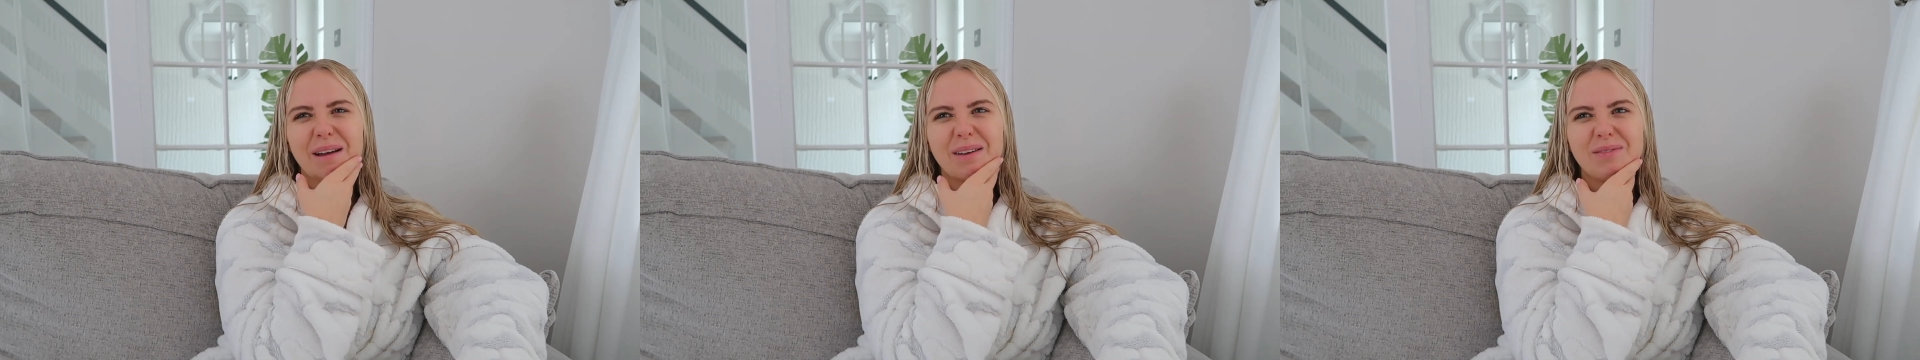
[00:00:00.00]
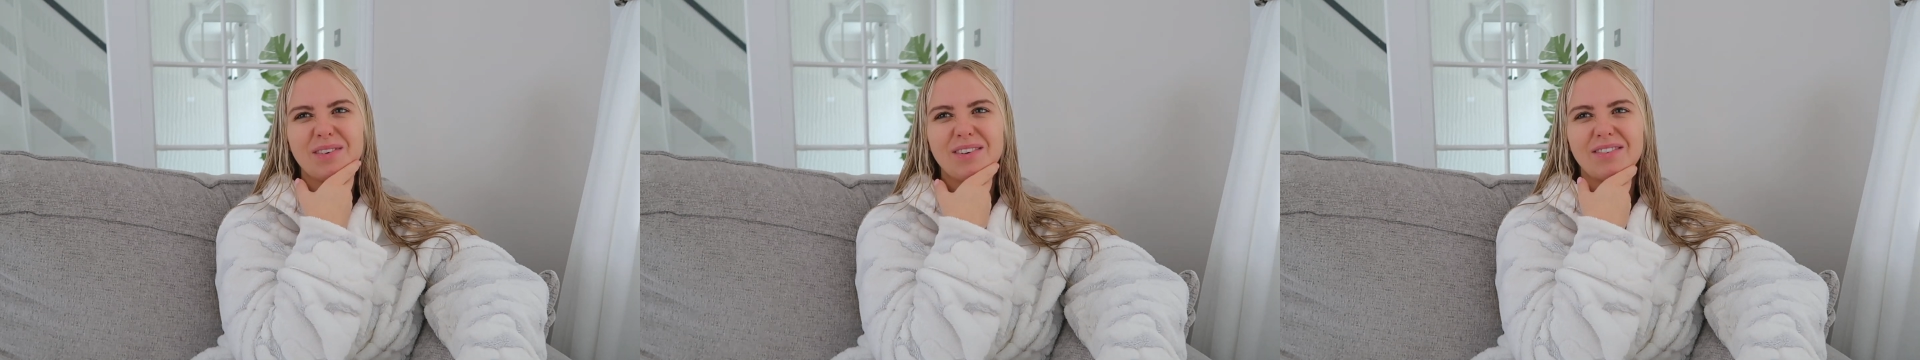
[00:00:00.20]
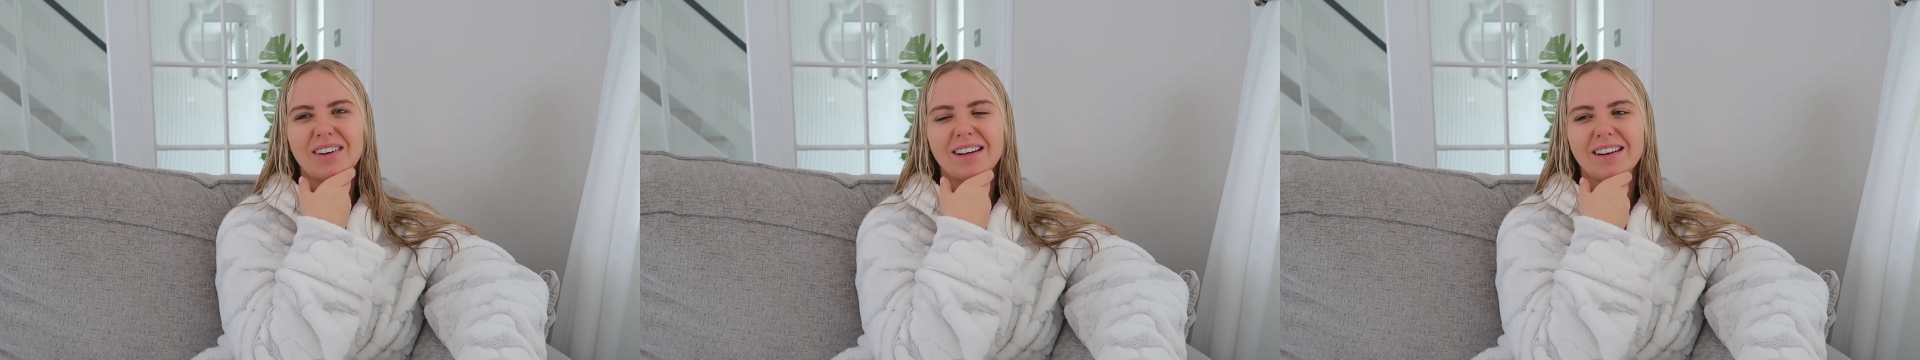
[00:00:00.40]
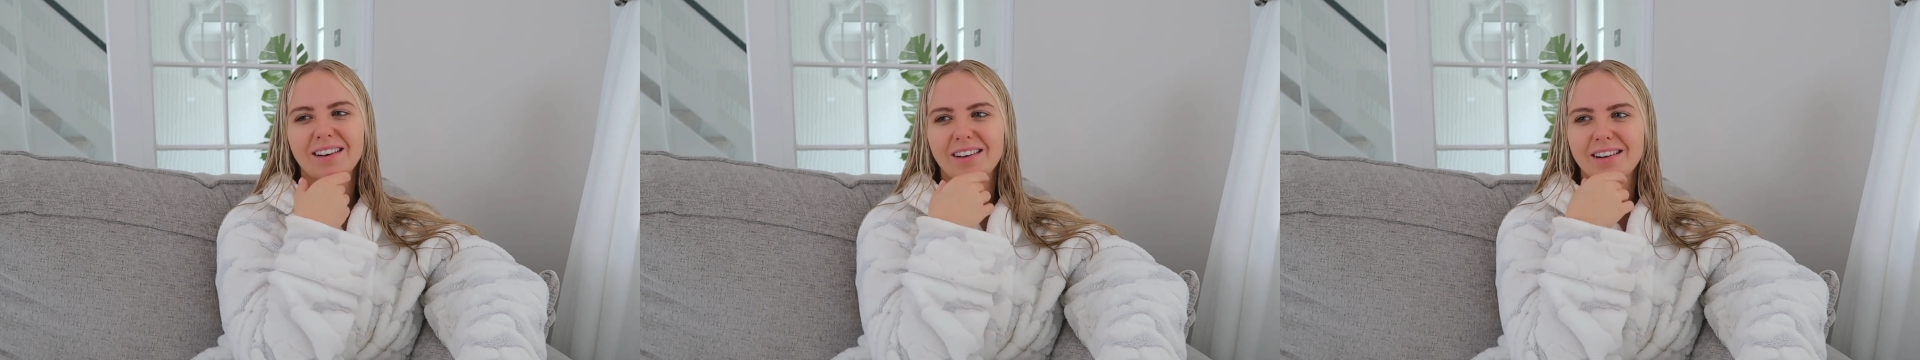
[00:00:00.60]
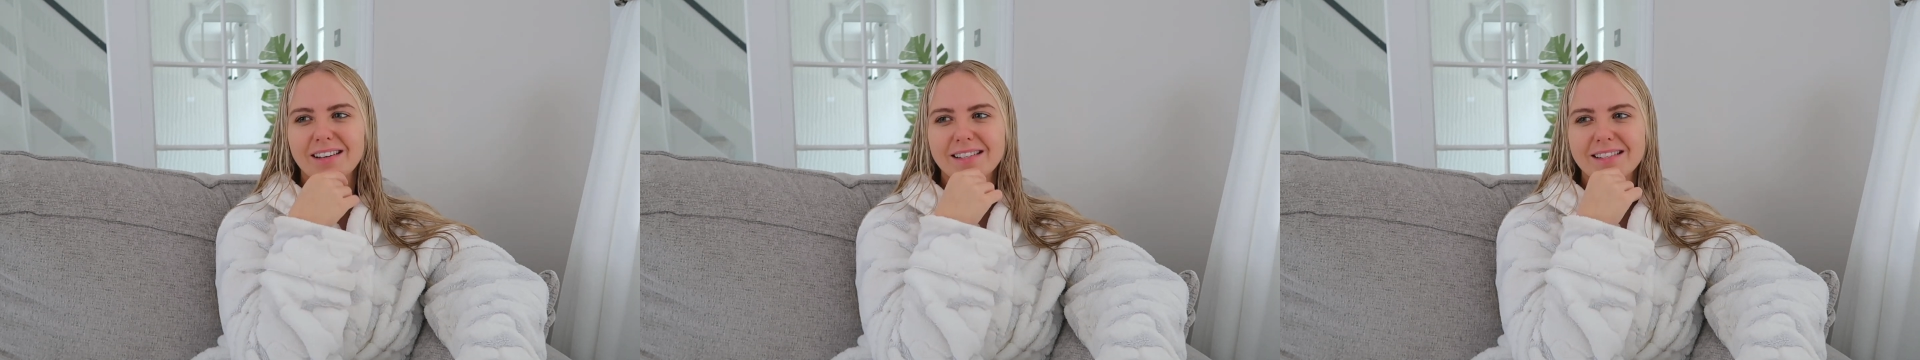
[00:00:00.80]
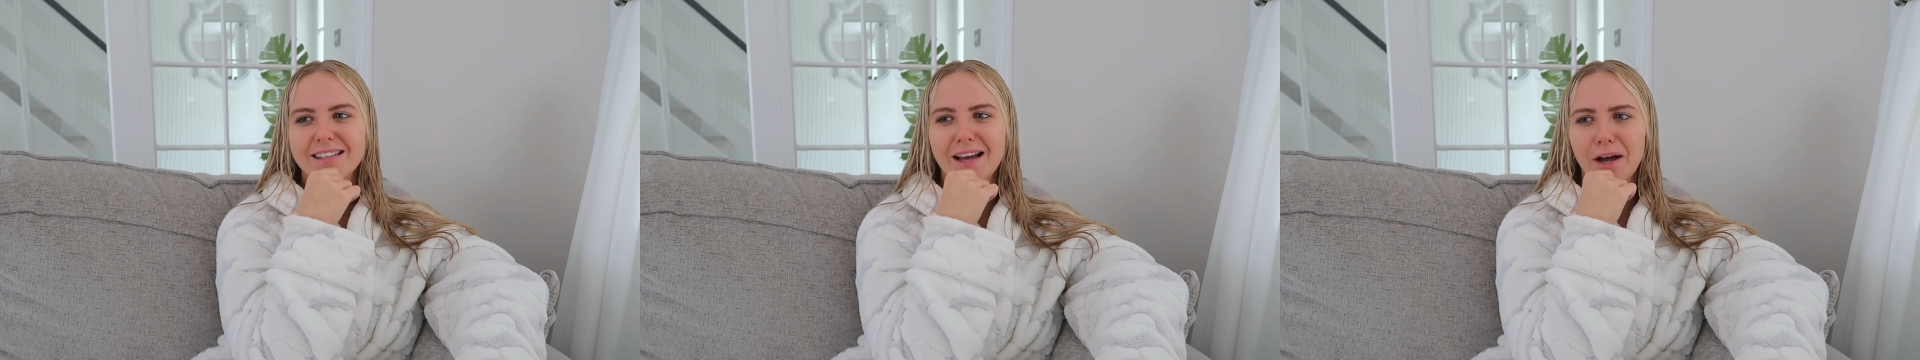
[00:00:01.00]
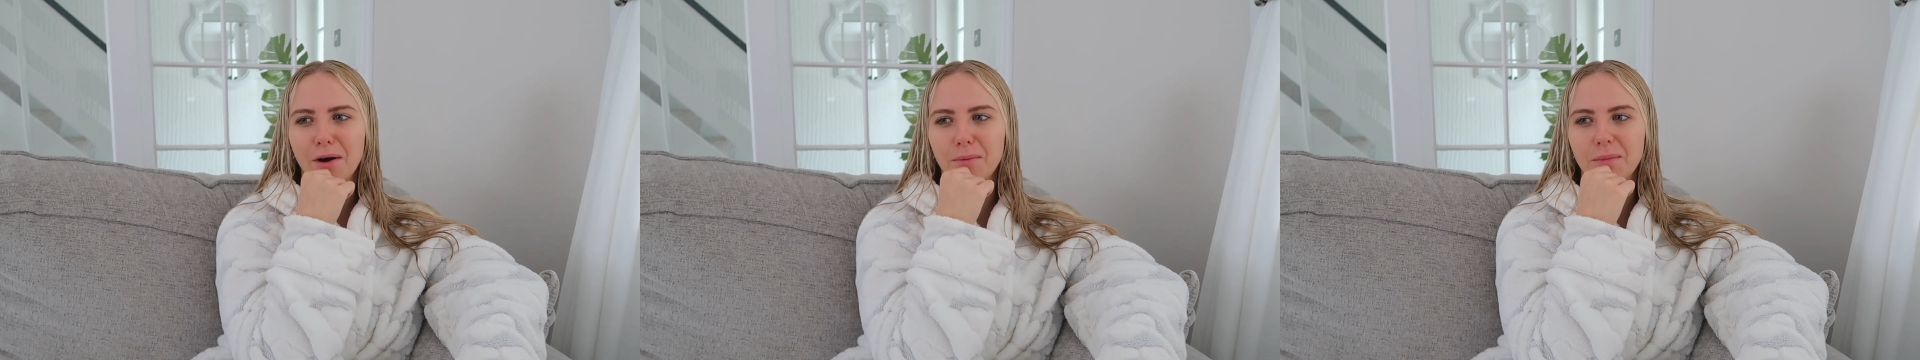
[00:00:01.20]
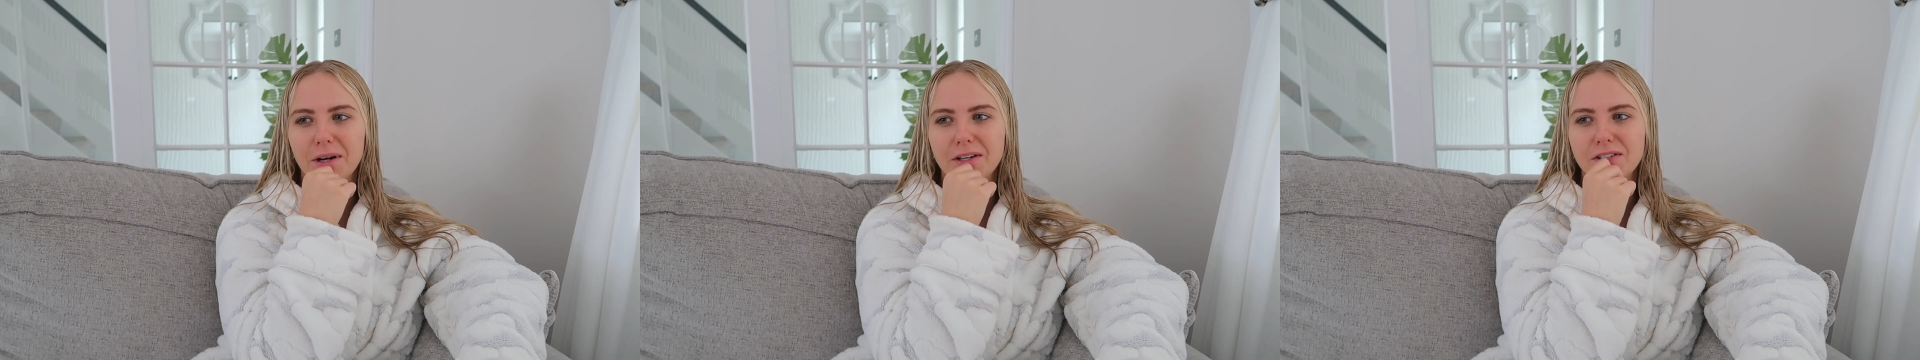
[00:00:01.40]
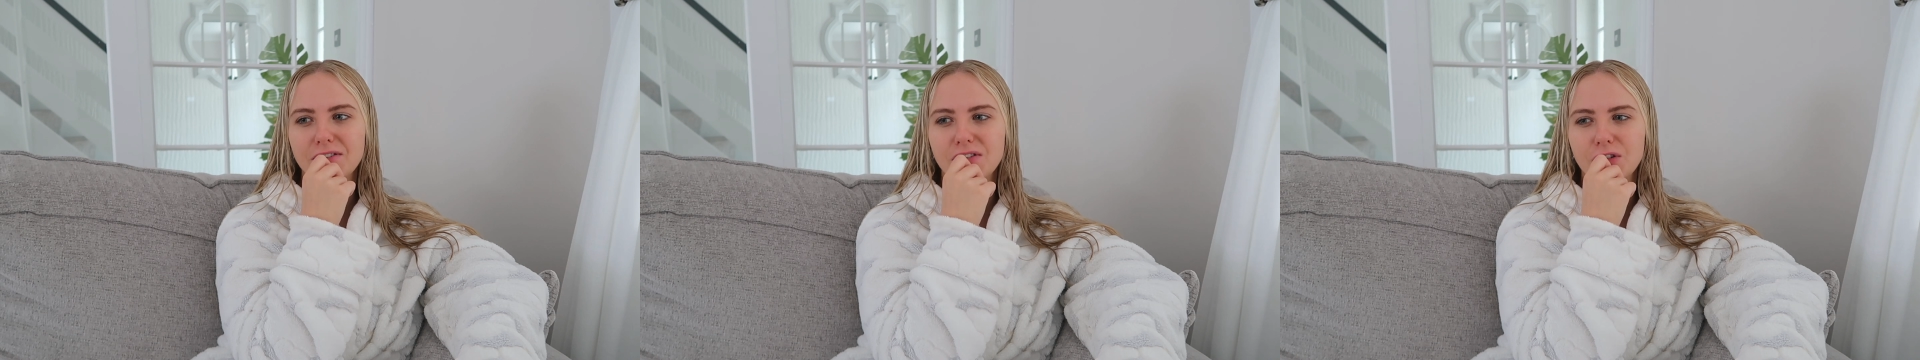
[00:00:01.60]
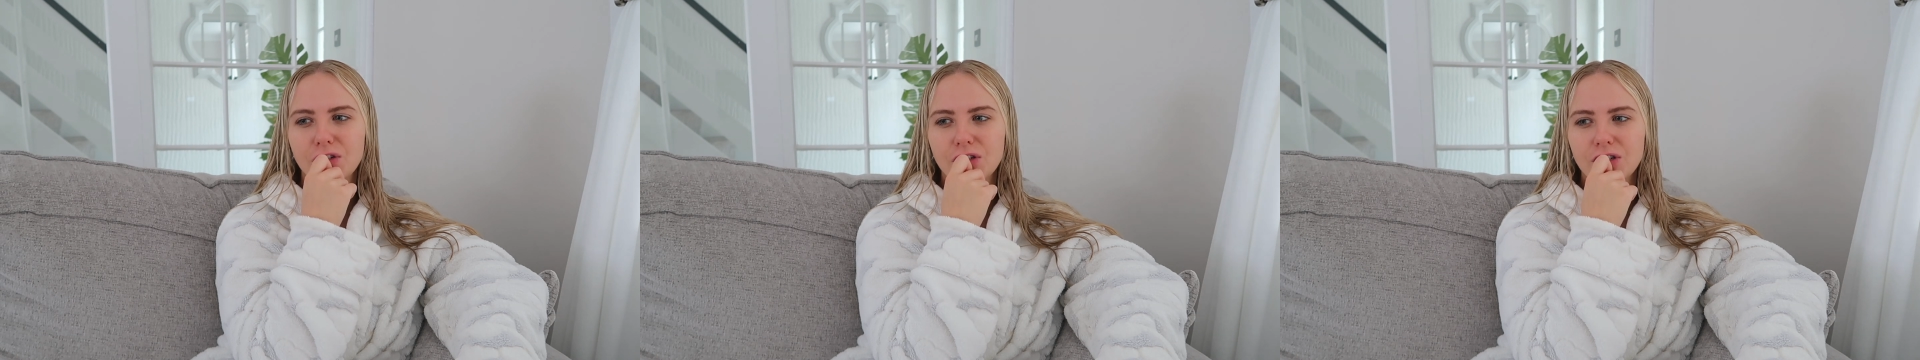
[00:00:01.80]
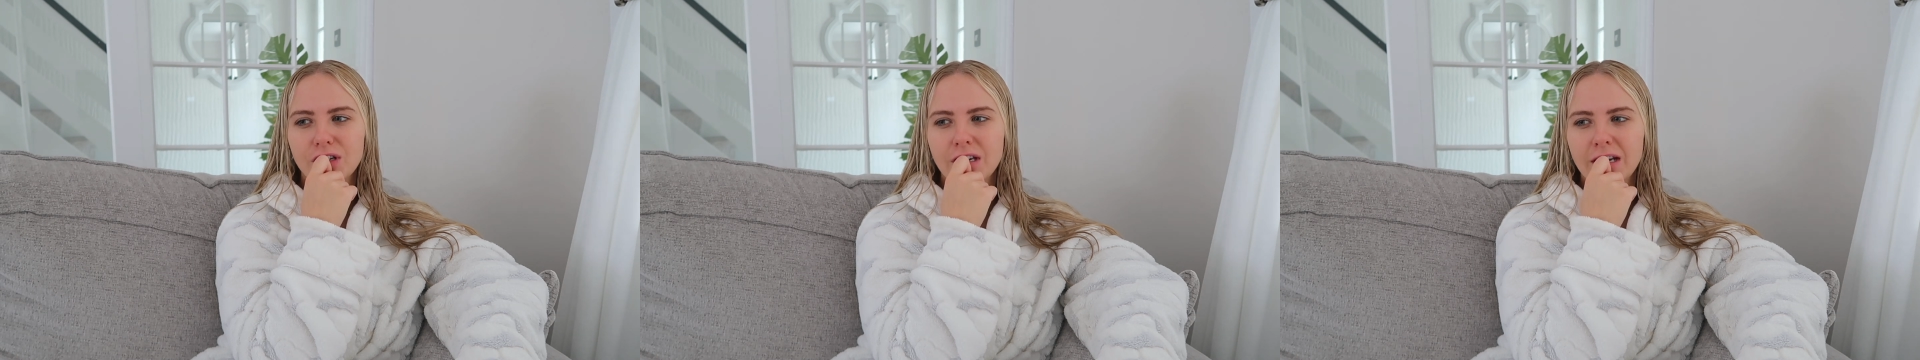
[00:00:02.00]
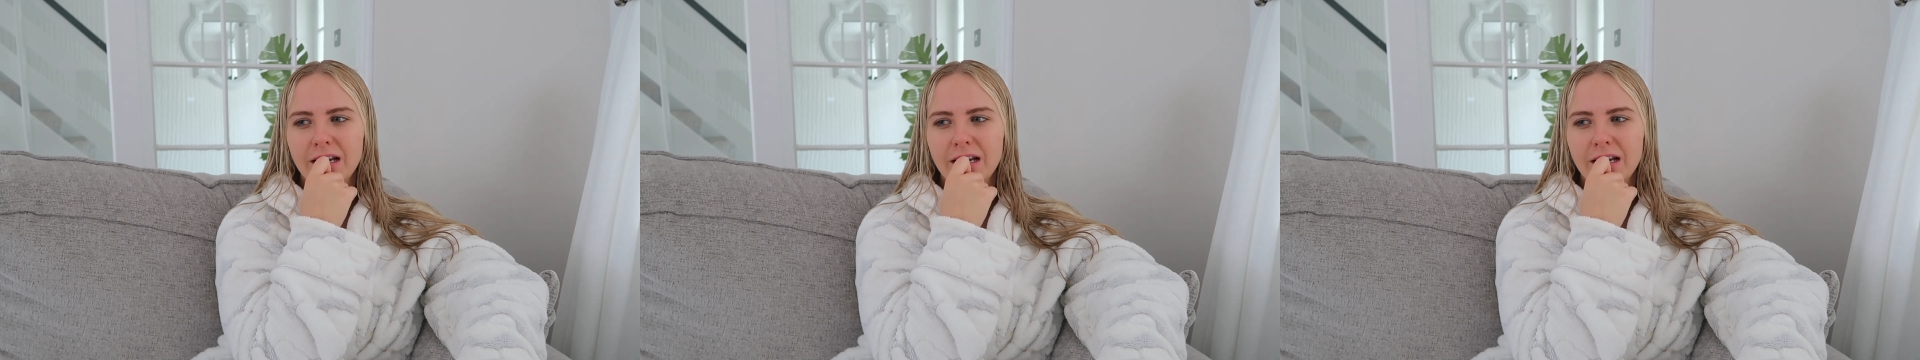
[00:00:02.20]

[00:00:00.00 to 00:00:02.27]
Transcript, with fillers: made me realise how much